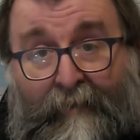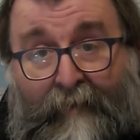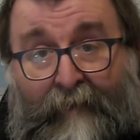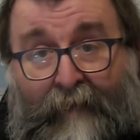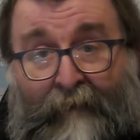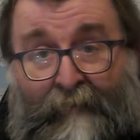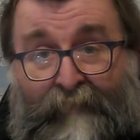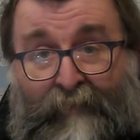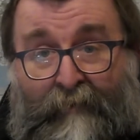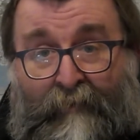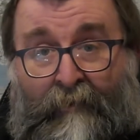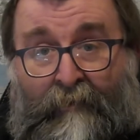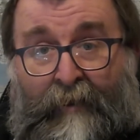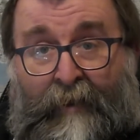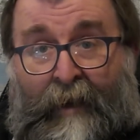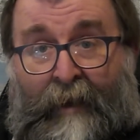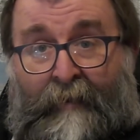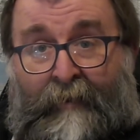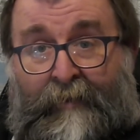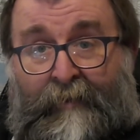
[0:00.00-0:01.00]
have their own
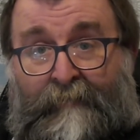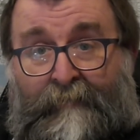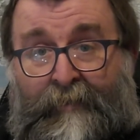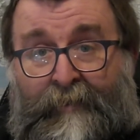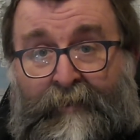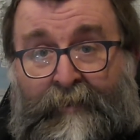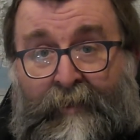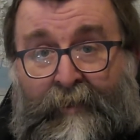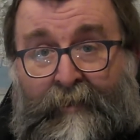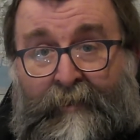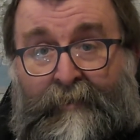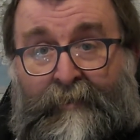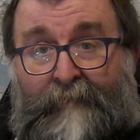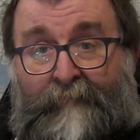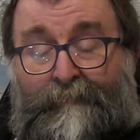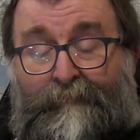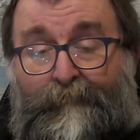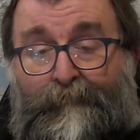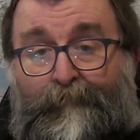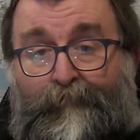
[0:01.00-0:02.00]
characteristics.
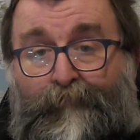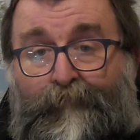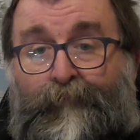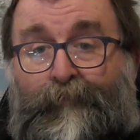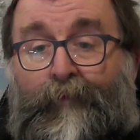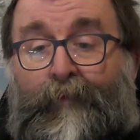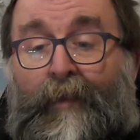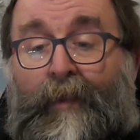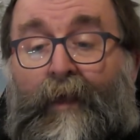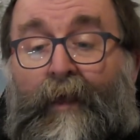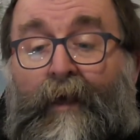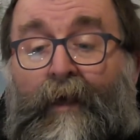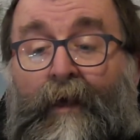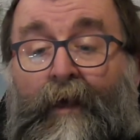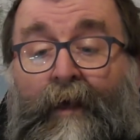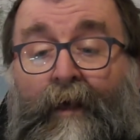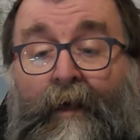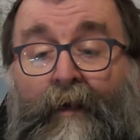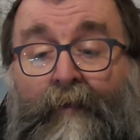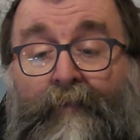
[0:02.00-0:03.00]

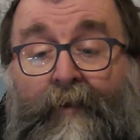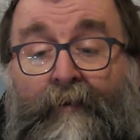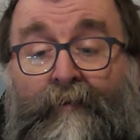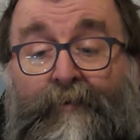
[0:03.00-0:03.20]
There